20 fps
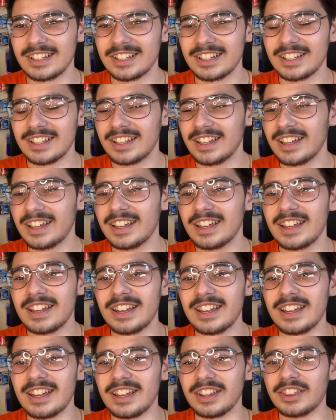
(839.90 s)
Yeah.
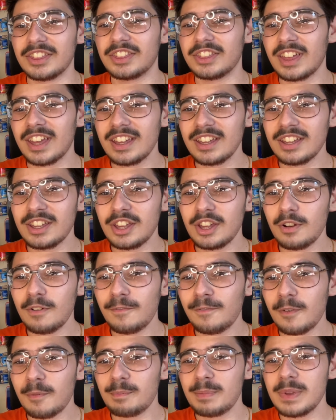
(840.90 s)
Thank you
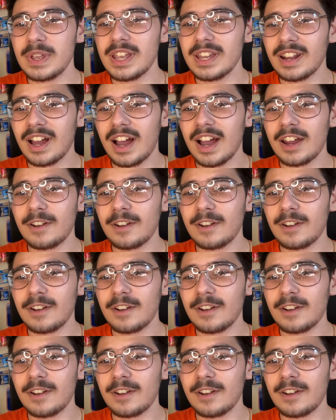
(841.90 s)
for being on,